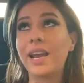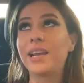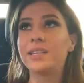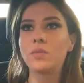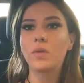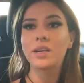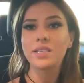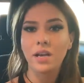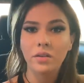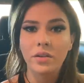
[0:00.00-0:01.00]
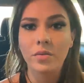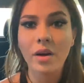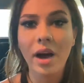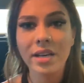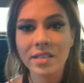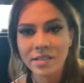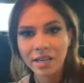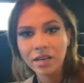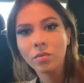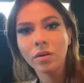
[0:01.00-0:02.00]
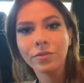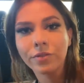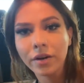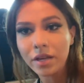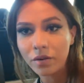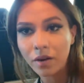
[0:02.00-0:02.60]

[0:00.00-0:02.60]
And I didn't want to tell you guys because I didn't want to freak you